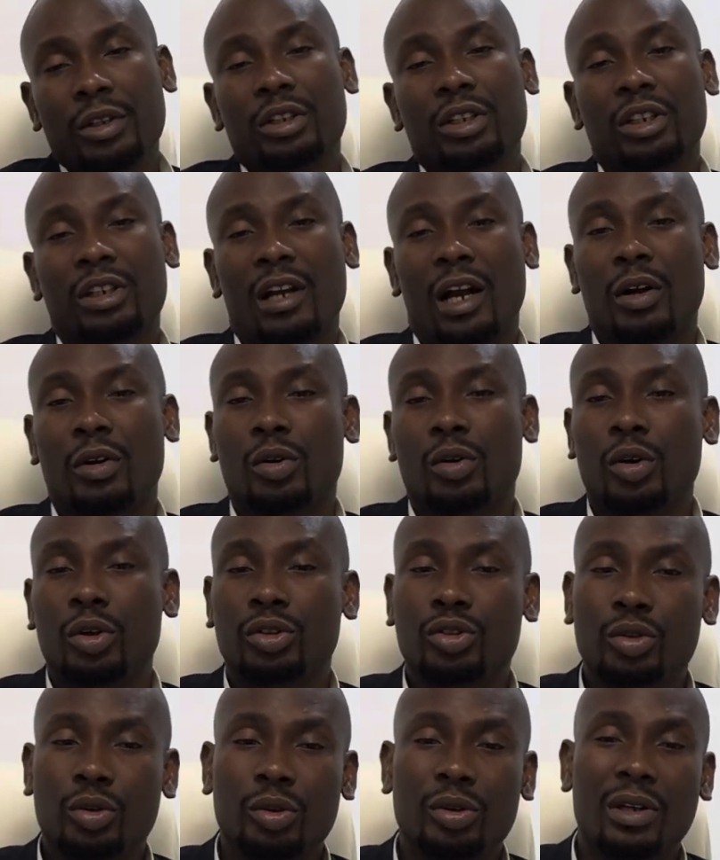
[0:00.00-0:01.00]
You can go
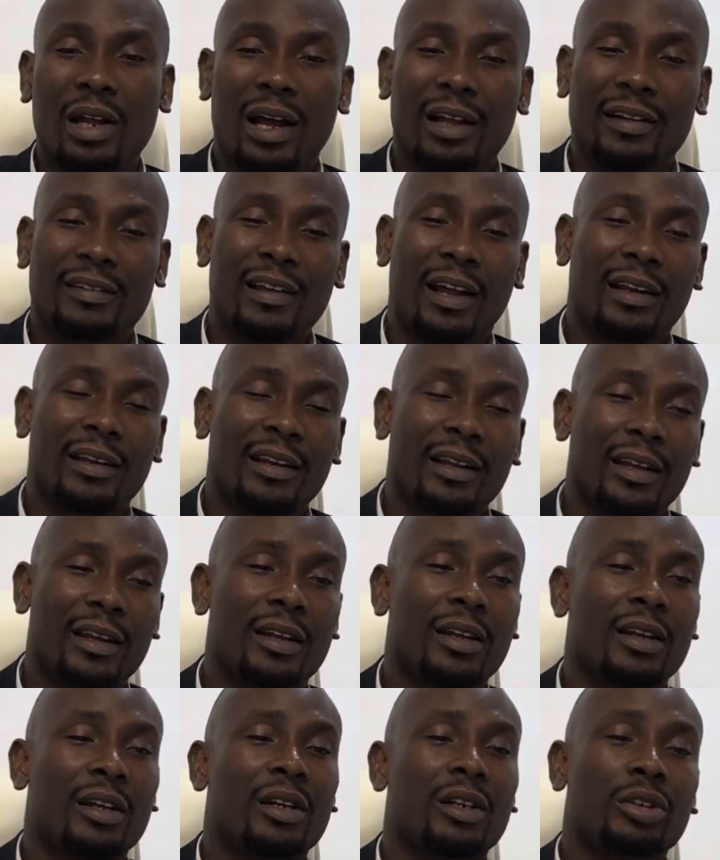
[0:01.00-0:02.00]
through that and
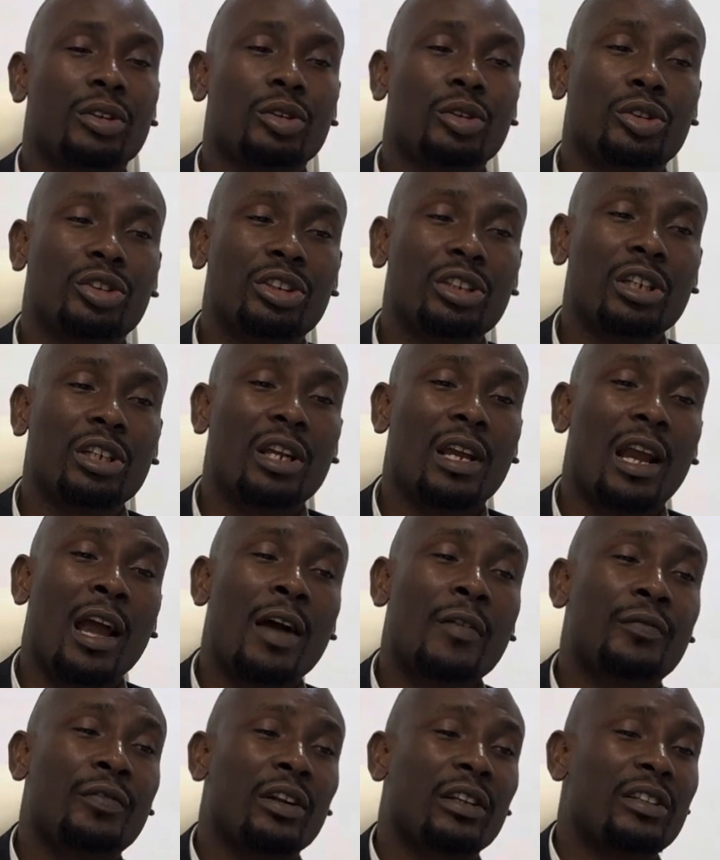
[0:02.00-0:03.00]
you see
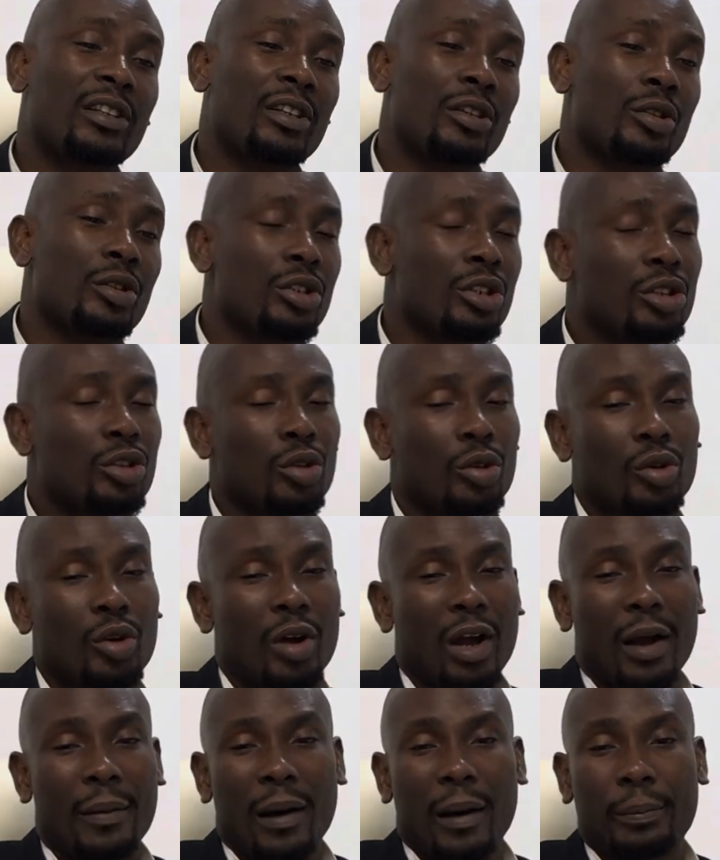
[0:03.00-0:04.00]
everything you need to know
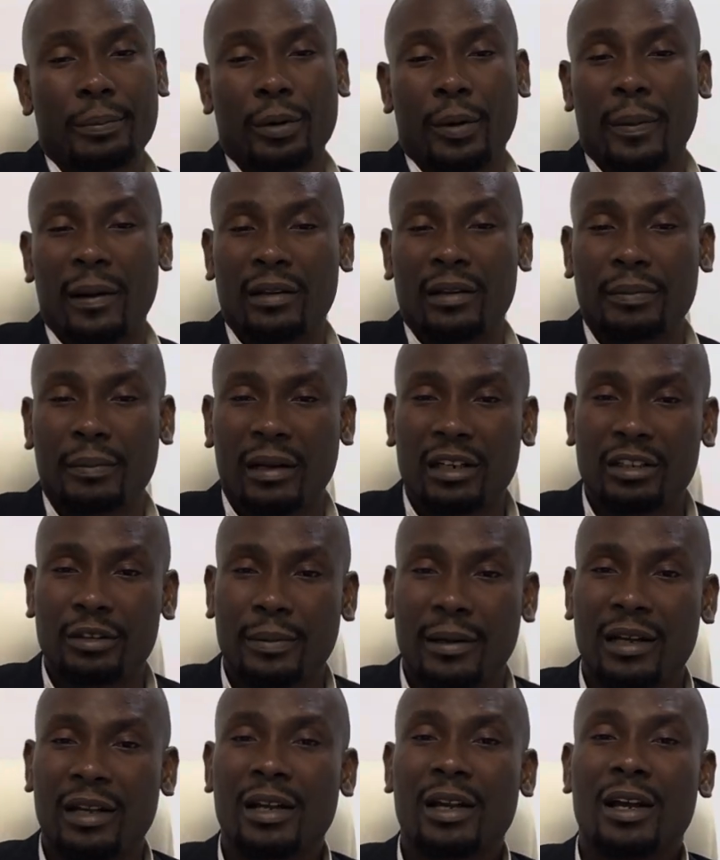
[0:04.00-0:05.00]
about property
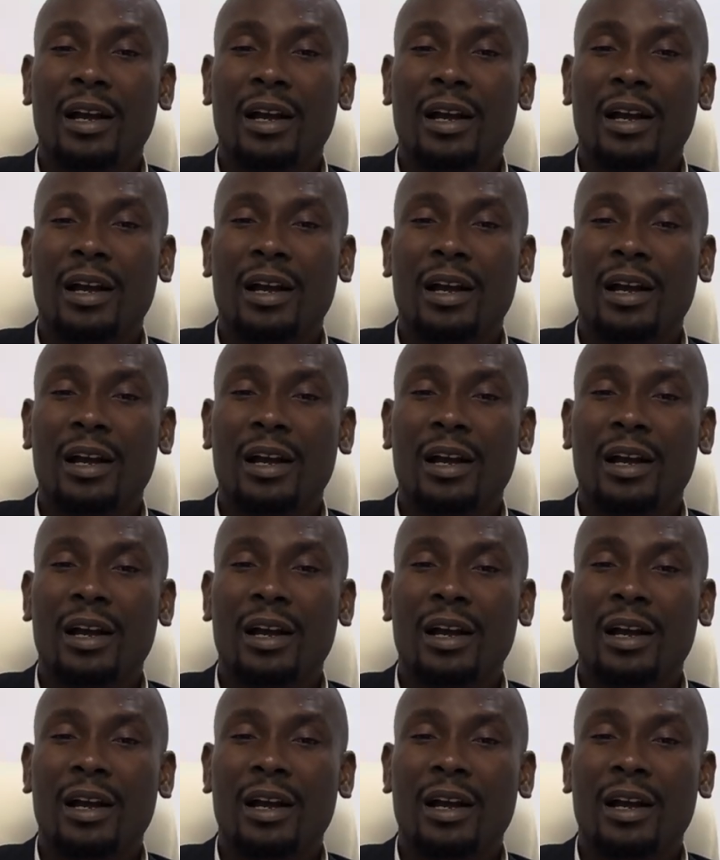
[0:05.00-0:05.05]
management.